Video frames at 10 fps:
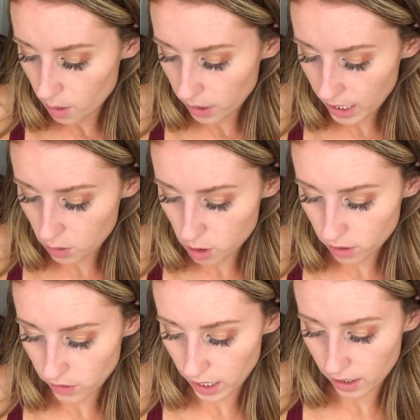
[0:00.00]
but yeah, it was
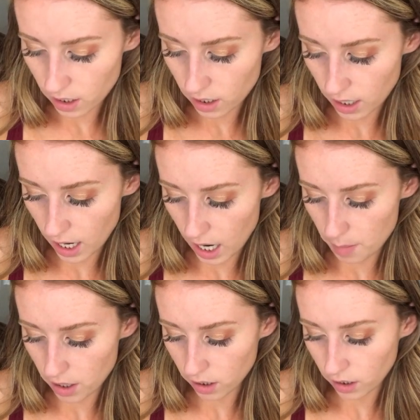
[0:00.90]
super fun.
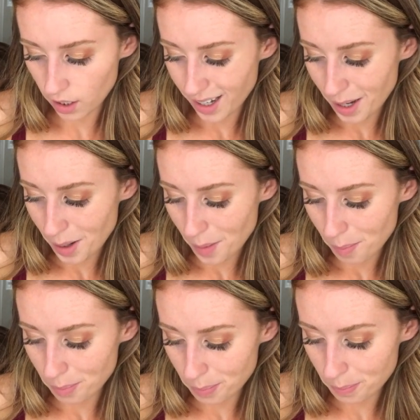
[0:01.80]
Um,
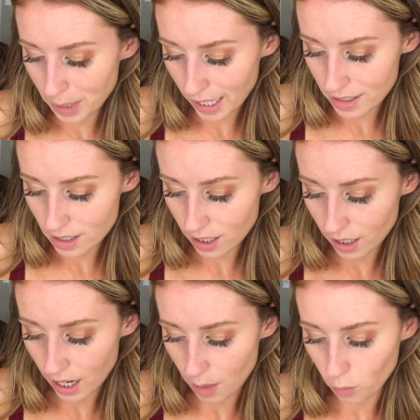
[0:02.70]
but
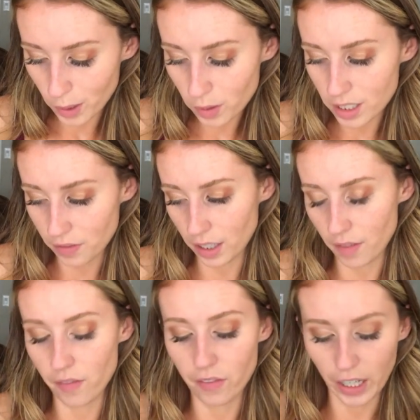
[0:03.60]
um, we were definitely
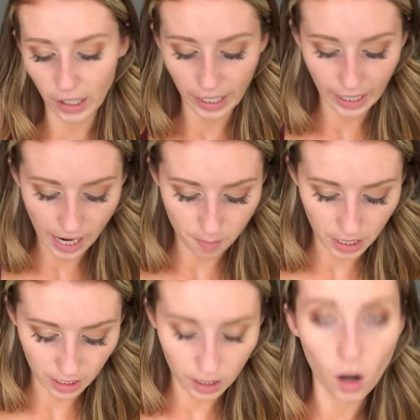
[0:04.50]
very
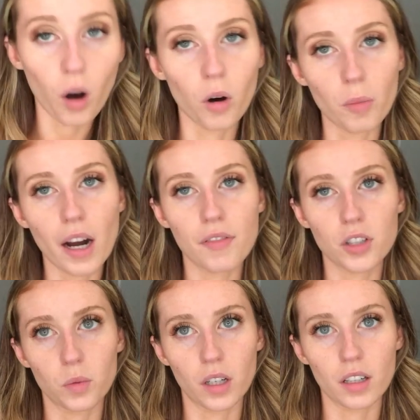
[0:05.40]
happy to get home
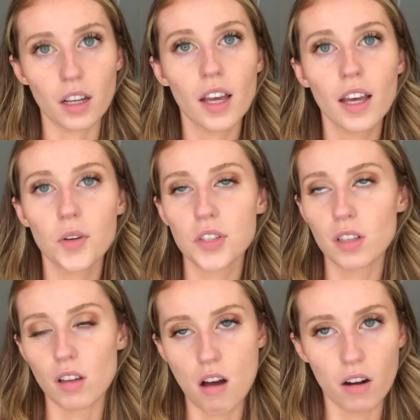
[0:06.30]
afterward. It was just
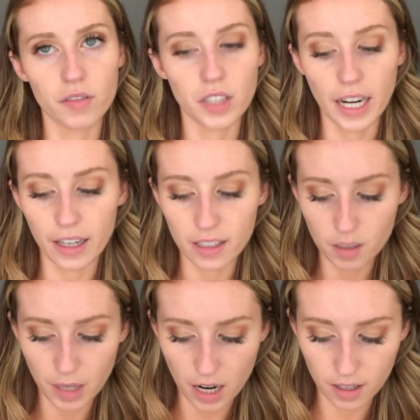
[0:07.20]
a long flight. And
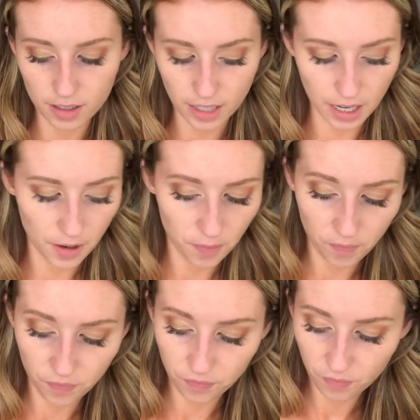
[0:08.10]
to be honest, like
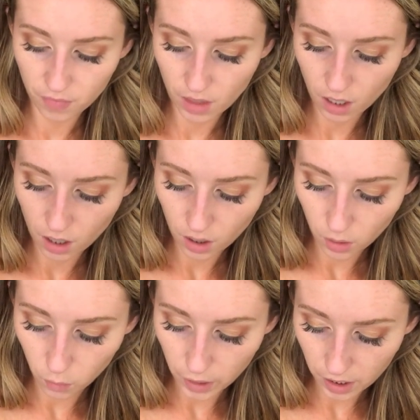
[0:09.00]

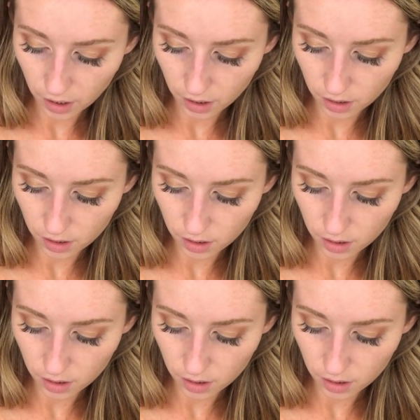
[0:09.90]
we're,